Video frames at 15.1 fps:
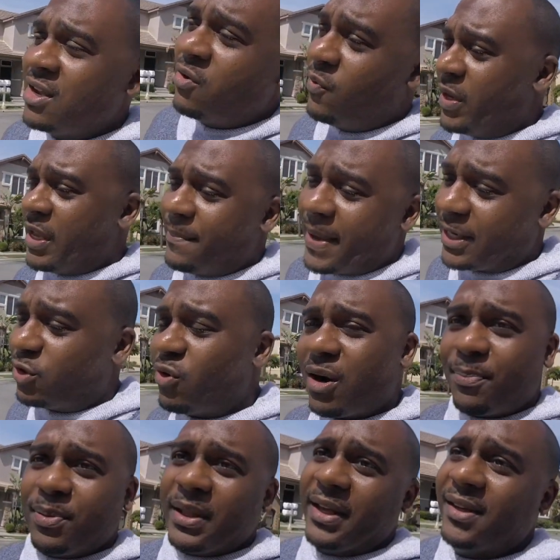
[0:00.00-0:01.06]
we get back to our
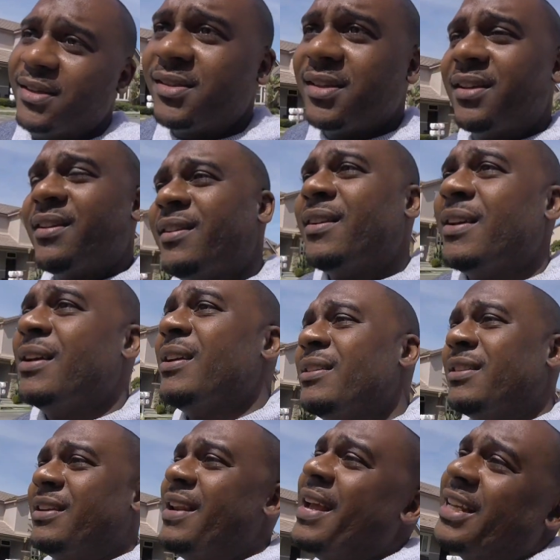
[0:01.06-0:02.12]
place.
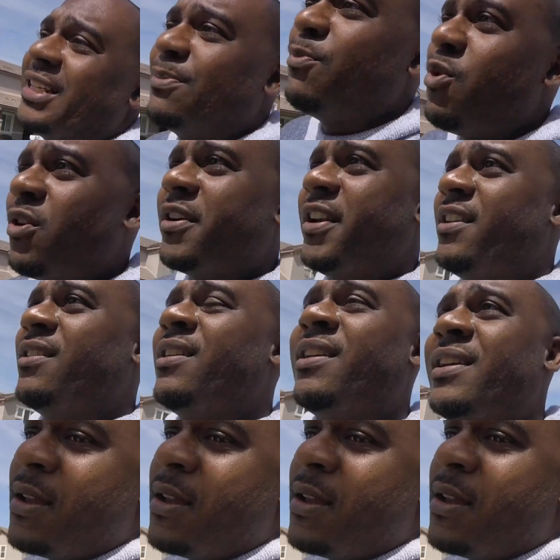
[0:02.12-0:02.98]
The next morning,